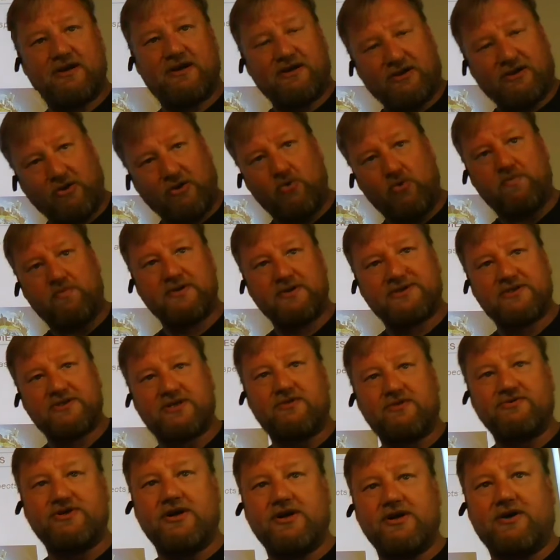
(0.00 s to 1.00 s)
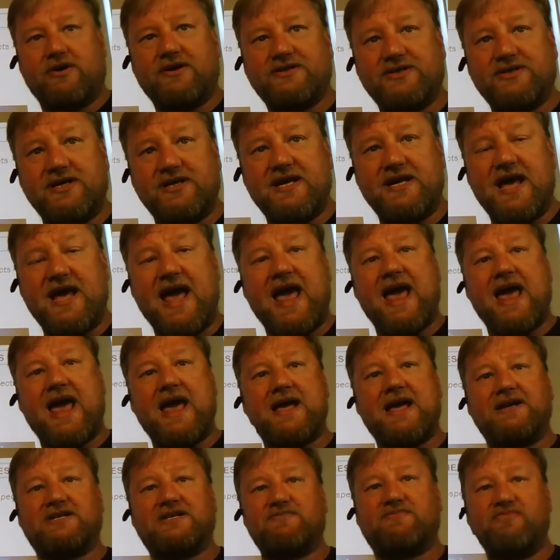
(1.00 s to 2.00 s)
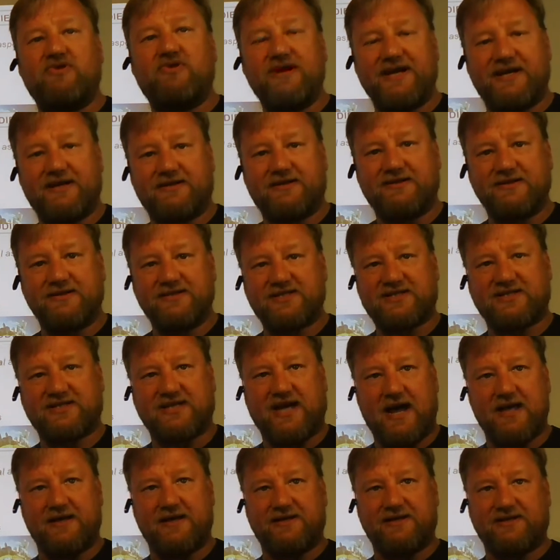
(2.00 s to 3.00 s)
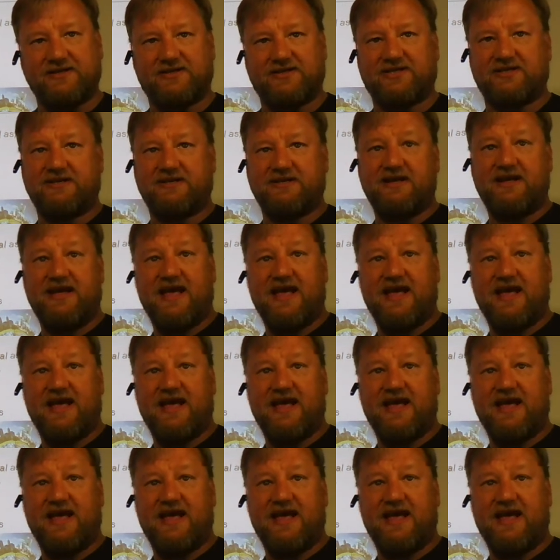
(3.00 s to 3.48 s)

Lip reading: global sociology, and political science,